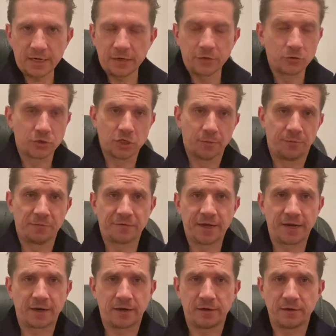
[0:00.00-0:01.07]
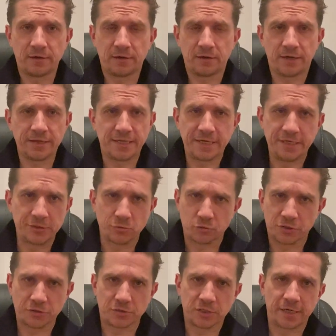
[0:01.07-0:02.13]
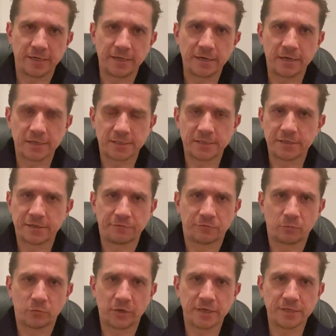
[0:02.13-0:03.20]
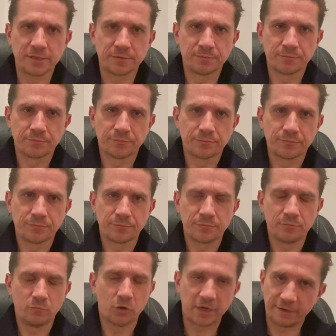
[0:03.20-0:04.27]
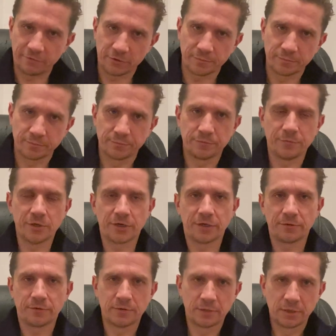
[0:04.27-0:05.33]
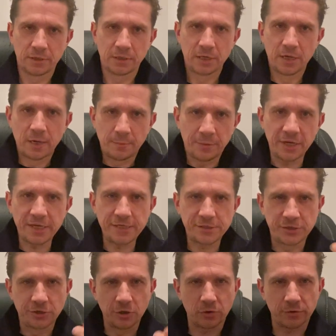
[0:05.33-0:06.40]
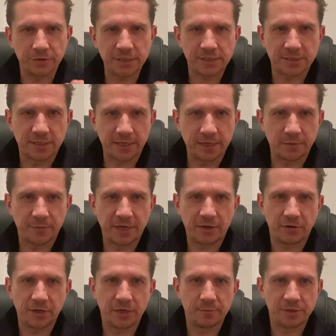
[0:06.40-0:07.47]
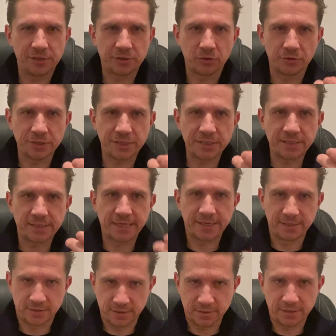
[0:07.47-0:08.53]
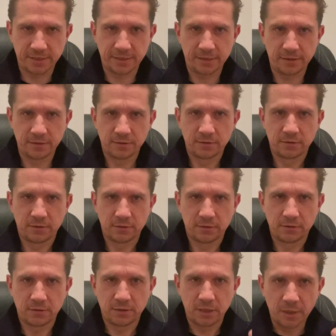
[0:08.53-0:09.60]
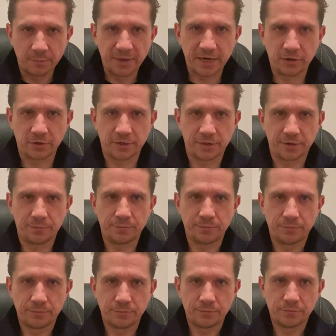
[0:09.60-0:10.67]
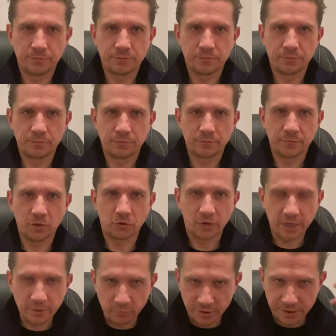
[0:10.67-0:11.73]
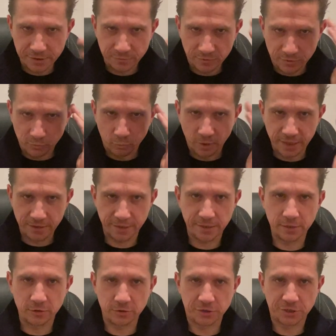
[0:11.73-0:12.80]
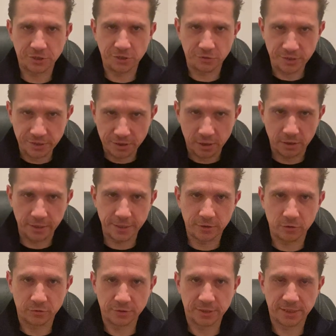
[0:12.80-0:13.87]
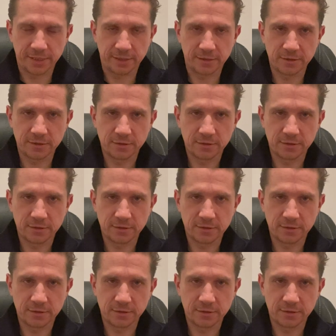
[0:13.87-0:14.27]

And on top of that, I think he's also slightly nuts in different ways. Whatever, you know. But he's got this thing about him. He's got this intensity about him. All right, with the way that he looks at you, his eye contact,